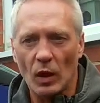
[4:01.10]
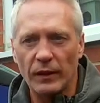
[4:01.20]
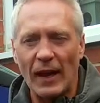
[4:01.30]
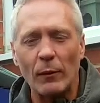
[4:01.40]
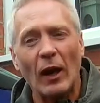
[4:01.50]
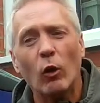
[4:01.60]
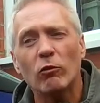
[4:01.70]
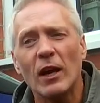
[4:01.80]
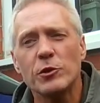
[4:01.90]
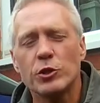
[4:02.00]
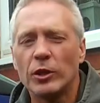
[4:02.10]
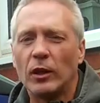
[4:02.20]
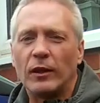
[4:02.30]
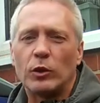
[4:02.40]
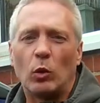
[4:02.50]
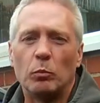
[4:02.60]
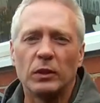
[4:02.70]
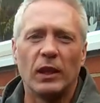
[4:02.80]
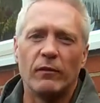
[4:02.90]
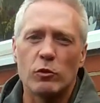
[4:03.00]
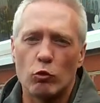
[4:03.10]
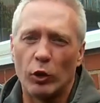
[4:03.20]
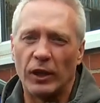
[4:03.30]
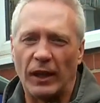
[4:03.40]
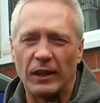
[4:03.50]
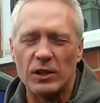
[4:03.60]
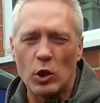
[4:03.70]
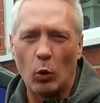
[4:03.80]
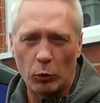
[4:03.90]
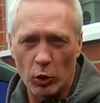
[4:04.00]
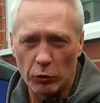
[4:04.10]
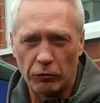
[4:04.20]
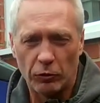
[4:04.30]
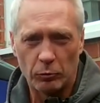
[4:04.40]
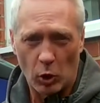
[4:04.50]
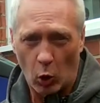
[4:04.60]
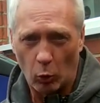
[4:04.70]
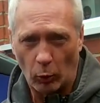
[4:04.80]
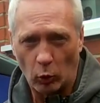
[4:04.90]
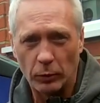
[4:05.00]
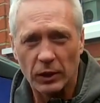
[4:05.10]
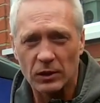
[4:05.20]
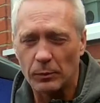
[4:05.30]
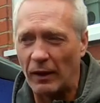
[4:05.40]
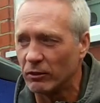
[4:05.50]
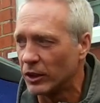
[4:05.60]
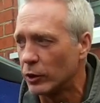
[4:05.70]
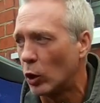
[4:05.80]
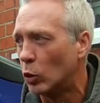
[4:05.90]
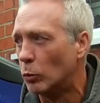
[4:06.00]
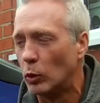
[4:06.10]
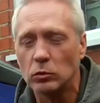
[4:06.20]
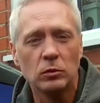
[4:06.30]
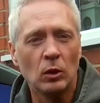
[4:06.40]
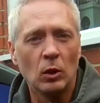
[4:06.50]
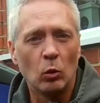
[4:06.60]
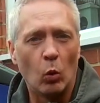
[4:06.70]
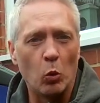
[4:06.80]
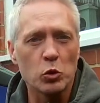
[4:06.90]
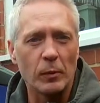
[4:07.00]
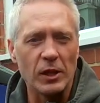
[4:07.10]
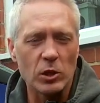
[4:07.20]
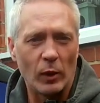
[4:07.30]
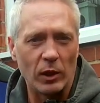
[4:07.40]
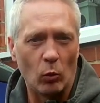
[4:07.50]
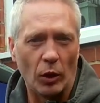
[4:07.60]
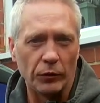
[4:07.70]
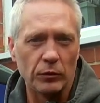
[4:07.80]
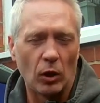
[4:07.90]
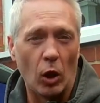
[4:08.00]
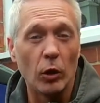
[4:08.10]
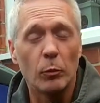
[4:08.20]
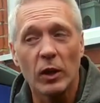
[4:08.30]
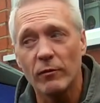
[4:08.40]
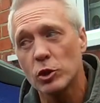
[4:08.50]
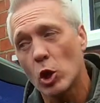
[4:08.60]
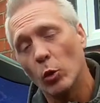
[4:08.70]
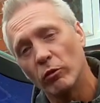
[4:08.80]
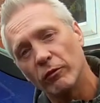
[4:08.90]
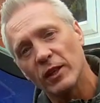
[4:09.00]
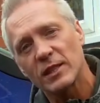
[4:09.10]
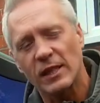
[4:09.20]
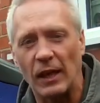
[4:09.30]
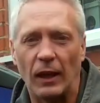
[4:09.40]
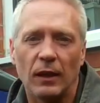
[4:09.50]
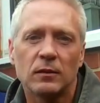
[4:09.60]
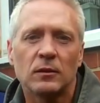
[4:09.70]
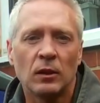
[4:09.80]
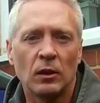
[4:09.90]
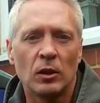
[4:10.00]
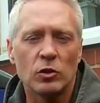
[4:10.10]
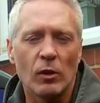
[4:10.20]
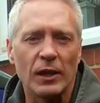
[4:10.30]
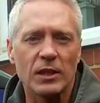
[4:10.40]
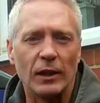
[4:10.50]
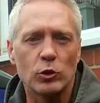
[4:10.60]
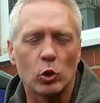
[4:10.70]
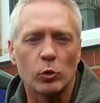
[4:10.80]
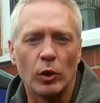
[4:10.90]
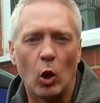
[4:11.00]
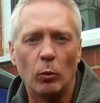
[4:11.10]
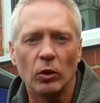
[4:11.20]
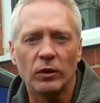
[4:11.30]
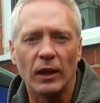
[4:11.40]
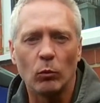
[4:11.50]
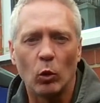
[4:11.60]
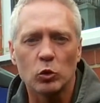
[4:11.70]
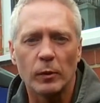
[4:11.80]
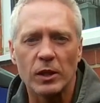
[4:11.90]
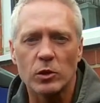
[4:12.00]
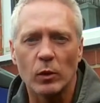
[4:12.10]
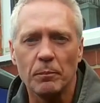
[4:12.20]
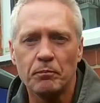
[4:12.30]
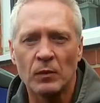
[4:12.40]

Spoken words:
Now, that other engine I don't believe is running, and there's no proof from Noble, because apparently Noble won't speak to anyone, or the previous owner of this car tried to get in touch with Noble and they won't speak to him.